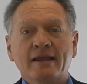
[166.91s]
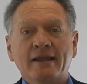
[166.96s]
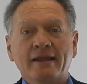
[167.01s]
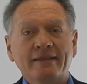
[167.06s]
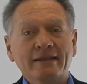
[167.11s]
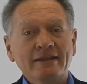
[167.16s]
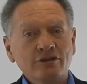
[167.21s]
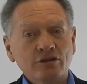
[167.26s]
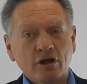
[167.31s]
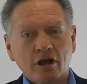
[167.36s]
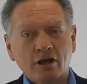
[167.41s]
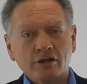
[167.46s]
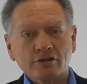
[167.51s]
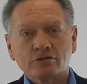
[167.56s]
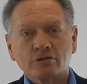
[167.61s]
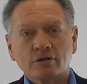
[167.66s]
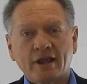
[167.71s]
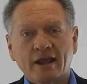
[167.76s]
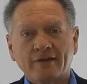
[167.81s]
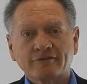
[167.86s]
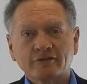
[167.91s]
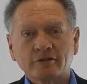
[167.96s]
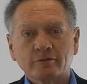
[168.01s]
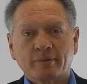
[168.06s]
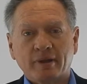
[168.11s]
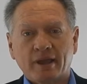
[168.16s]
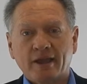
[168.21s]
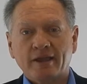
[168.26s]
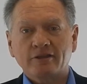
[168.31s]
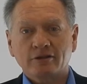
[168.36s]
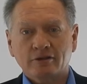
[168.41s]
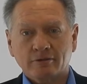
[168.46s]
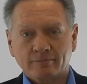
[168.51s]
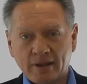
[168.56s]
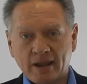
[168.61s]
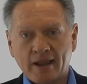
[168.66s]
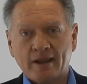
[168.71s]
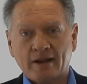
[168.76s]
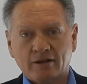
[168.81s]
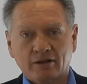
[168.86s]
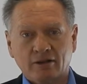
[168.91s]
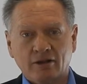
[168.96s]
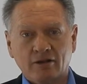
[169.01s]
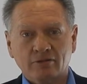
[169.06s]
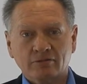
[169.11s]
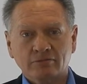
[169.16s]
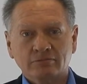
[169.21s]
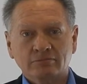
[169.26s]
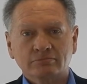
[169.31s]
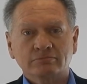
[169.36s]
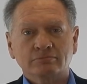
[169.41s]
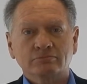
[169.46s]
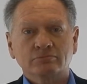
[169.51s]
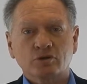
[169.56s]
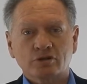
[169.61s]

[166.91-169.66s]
and then you also have to pay your bank loan,